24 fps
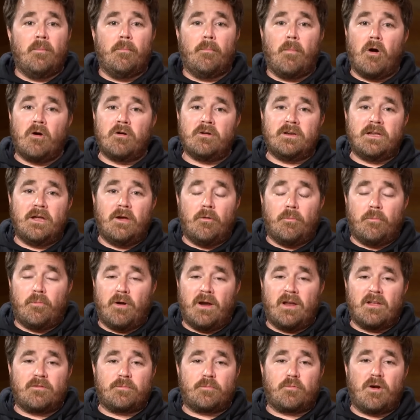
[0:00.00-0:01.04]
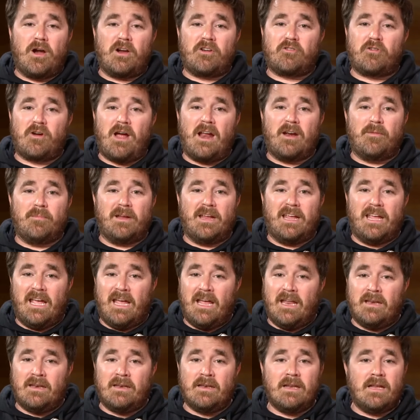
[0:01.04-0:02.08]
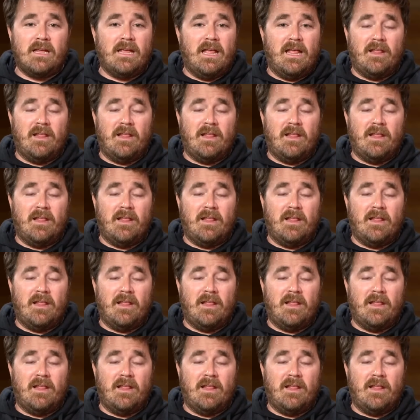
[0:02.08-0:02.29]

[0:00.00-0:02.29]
Martindale brings pressure at him again.